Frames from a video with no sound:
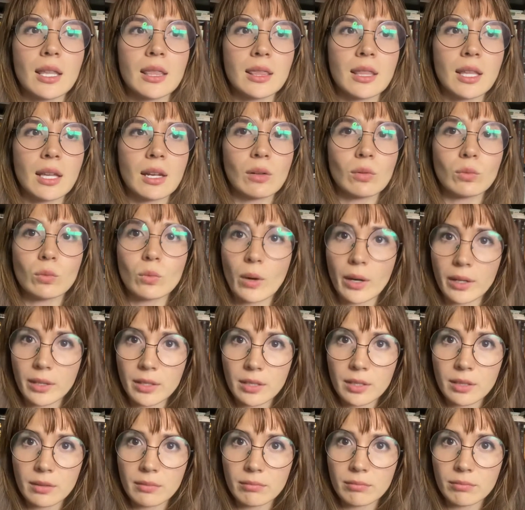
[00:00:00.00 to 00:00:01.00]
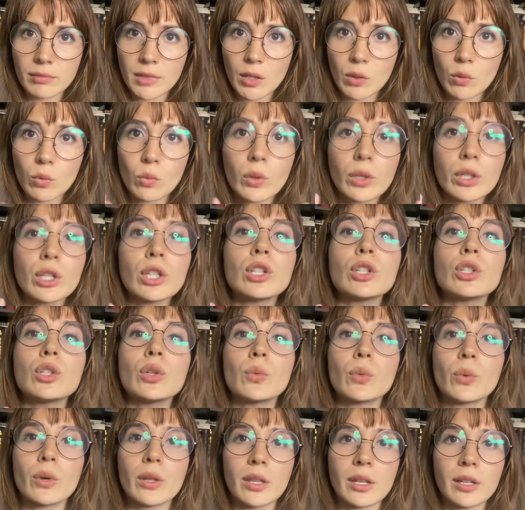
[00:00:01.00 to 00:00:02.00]
then what? Then what do you do
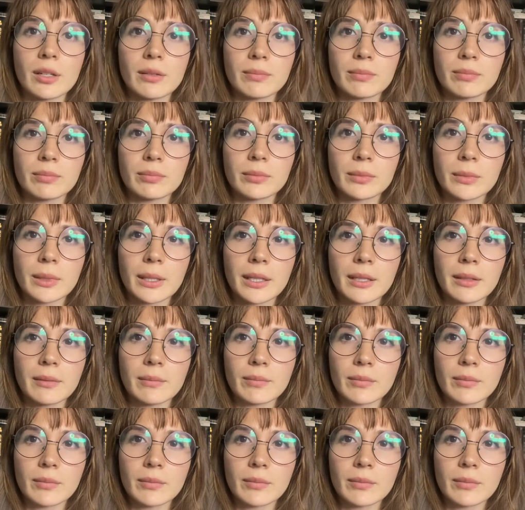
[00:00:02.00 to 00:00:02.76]
with it, right?